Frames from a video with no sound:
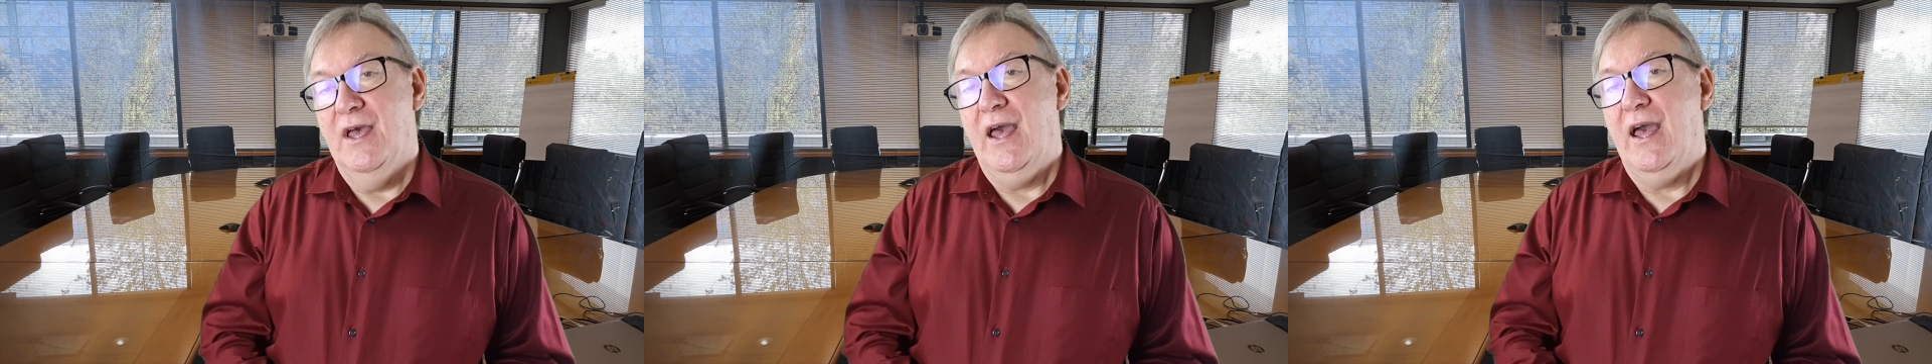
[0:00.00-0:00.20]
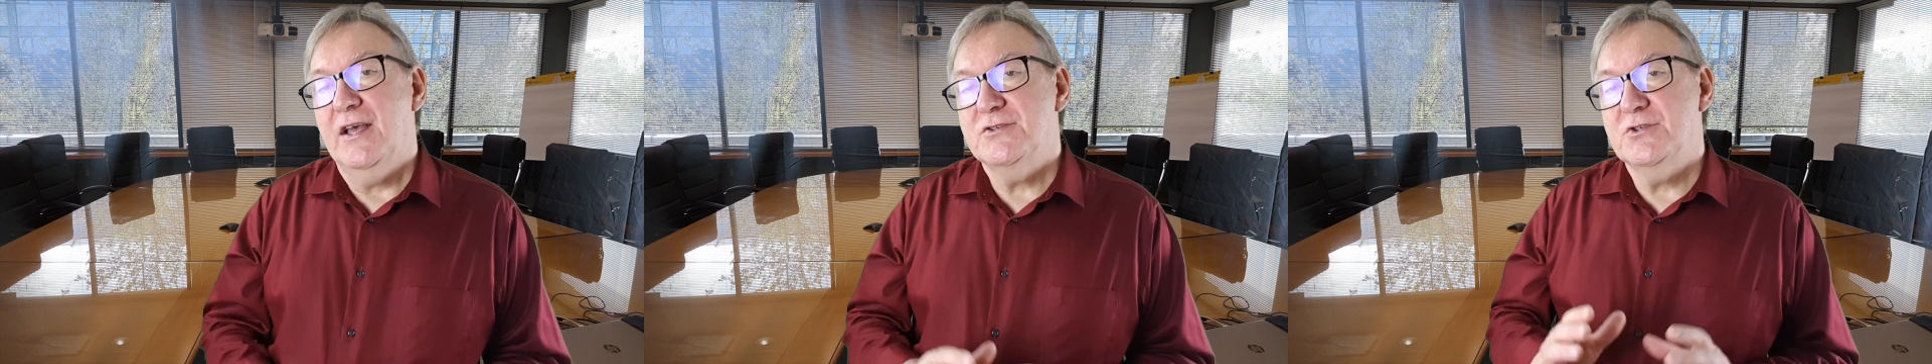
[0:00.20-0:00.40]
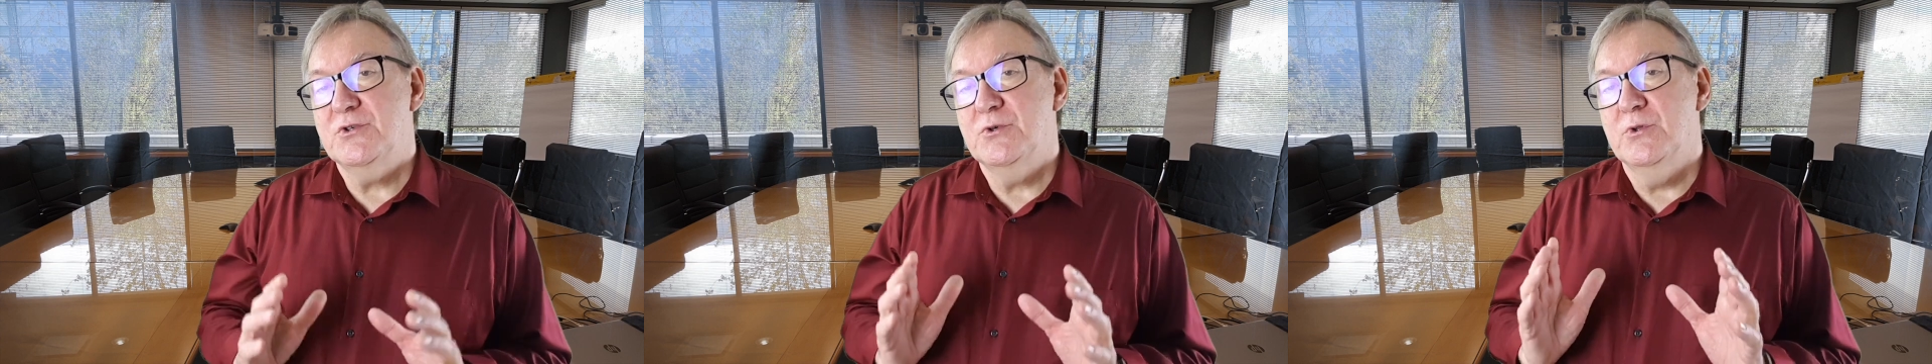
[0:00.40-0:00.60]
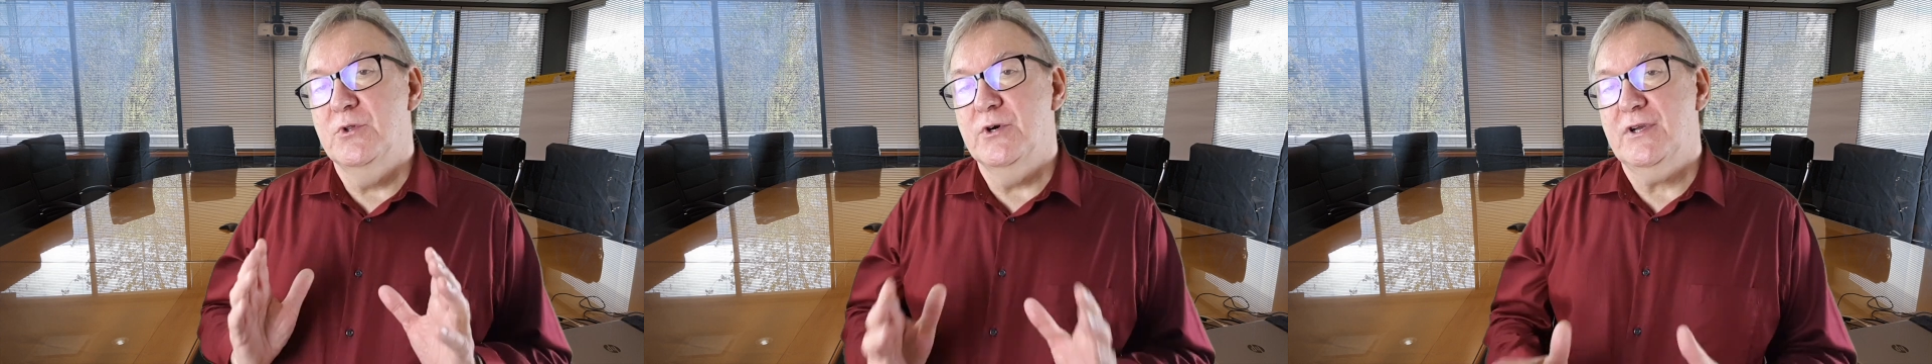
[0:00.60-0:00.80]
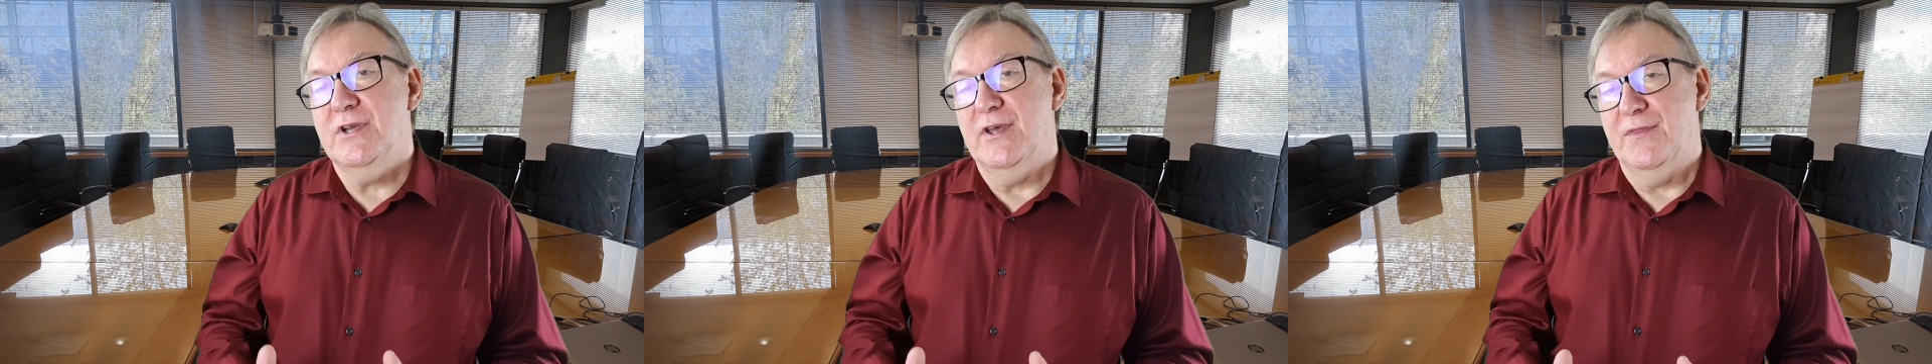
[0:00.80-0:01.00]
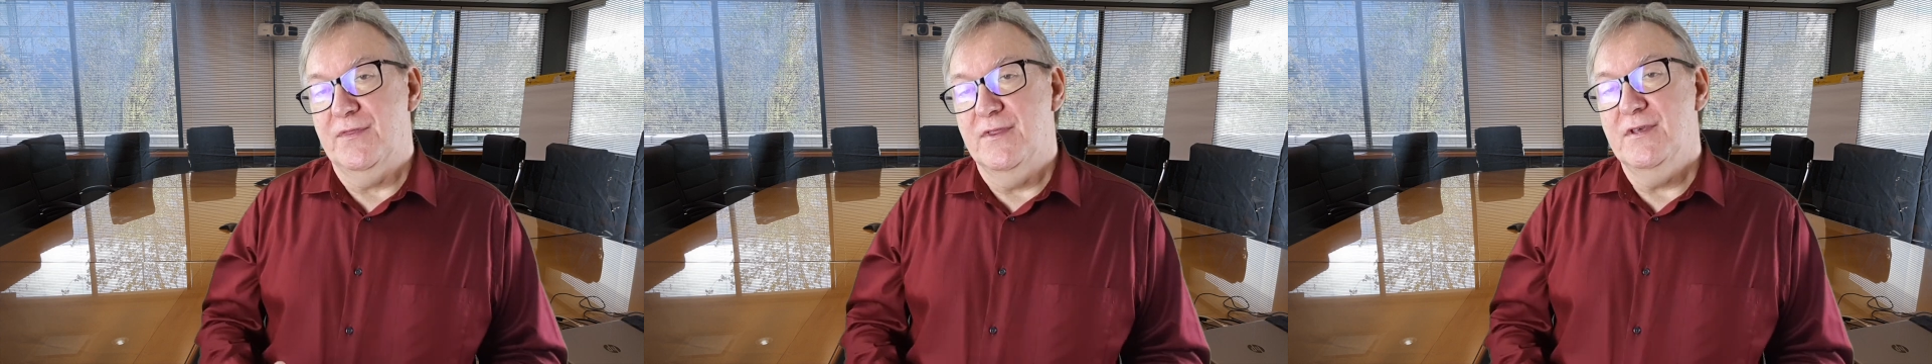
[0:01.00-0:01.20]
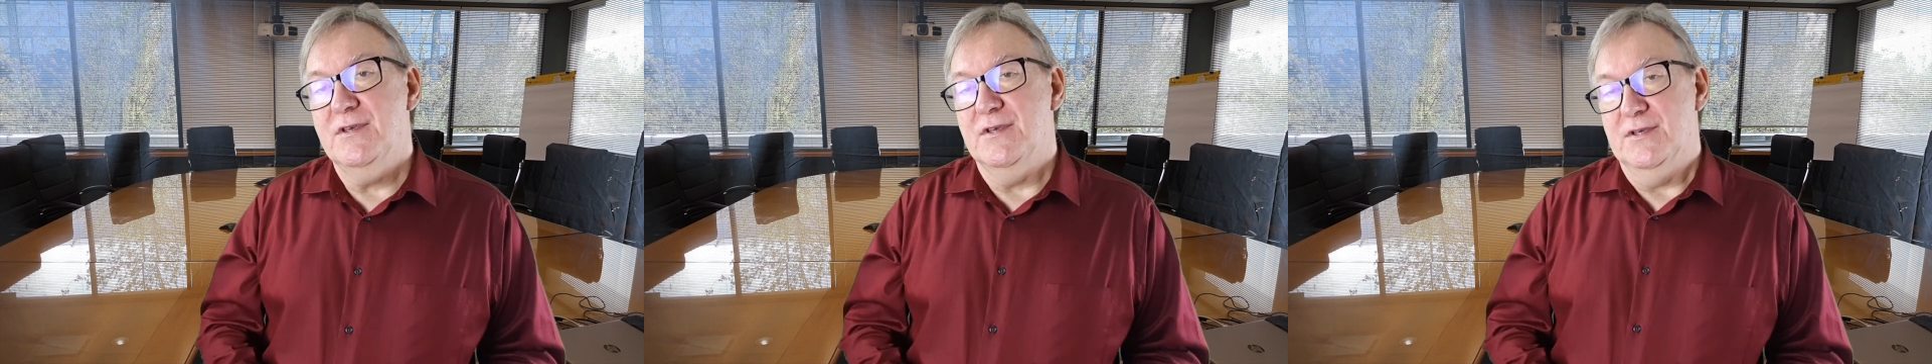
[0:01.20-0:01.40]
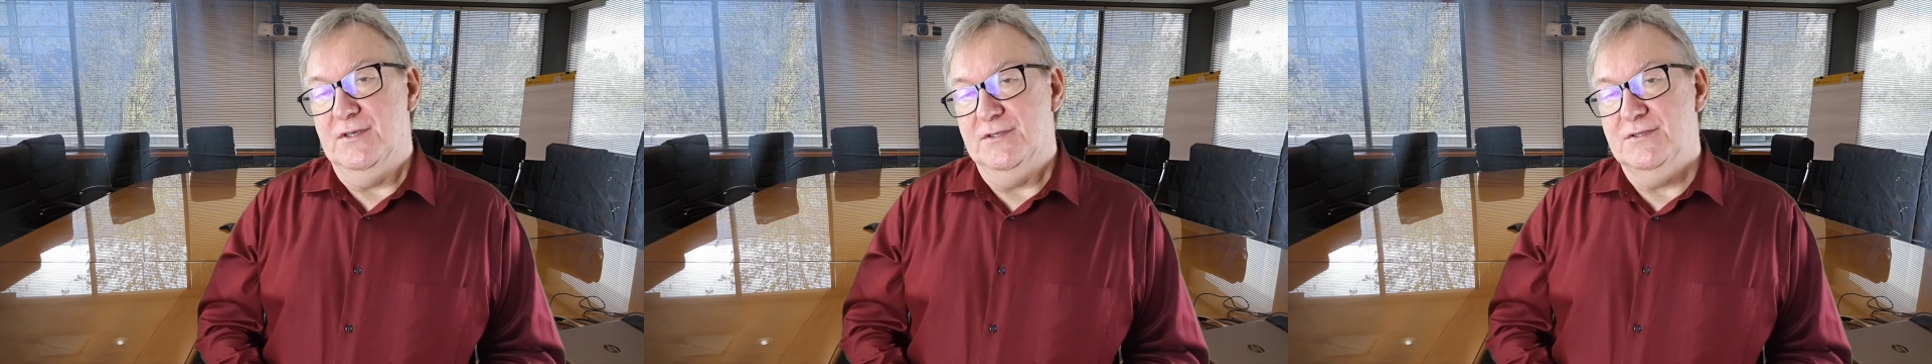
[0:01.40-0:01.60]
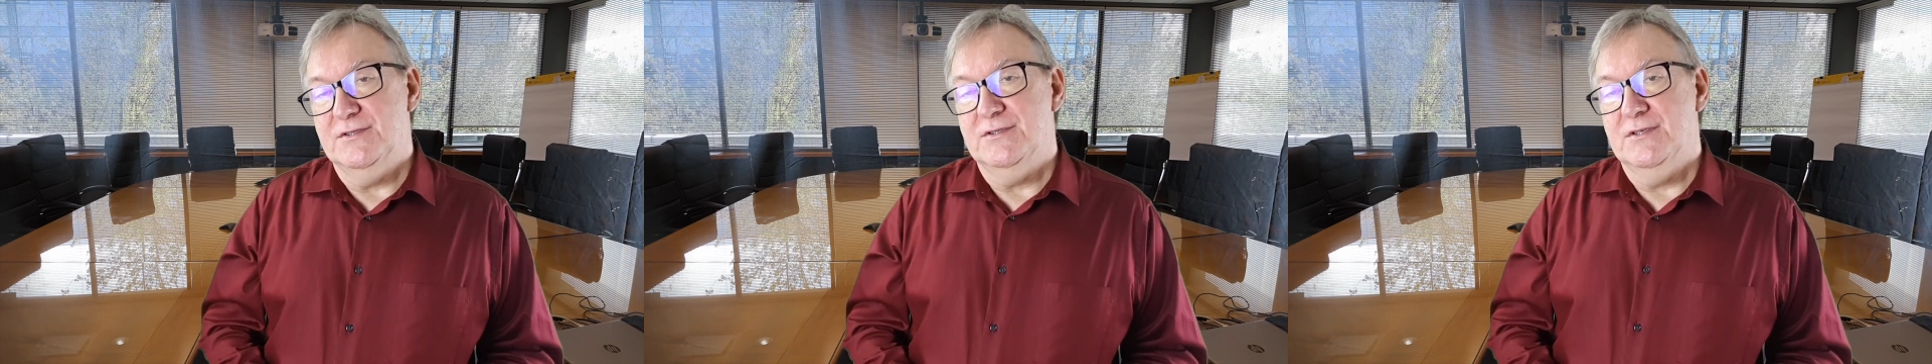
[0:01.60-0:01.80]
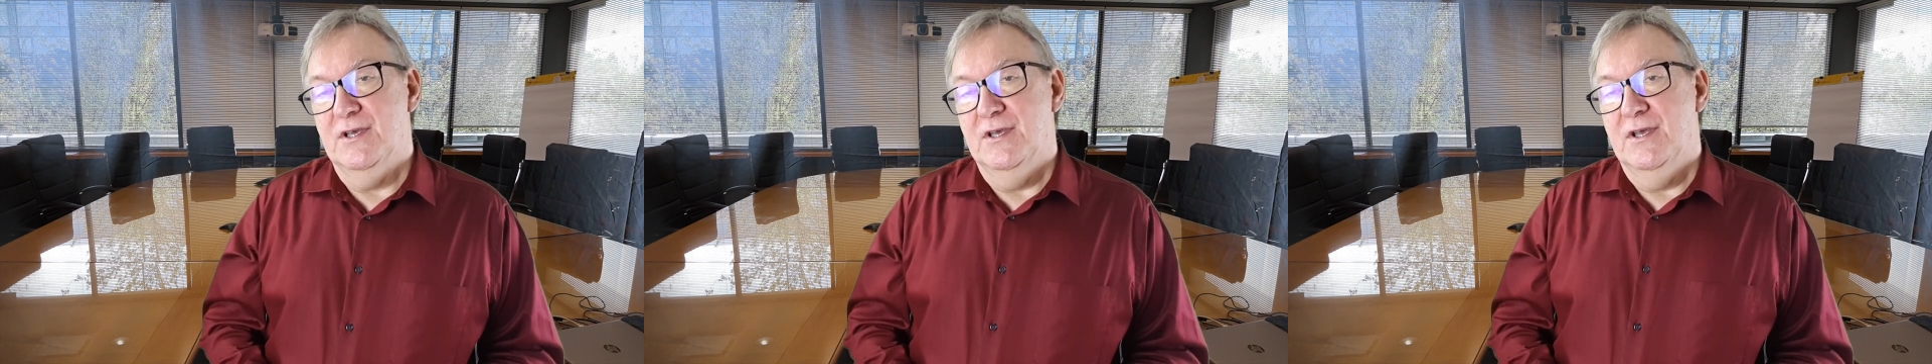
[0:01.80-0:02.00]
As you look at these,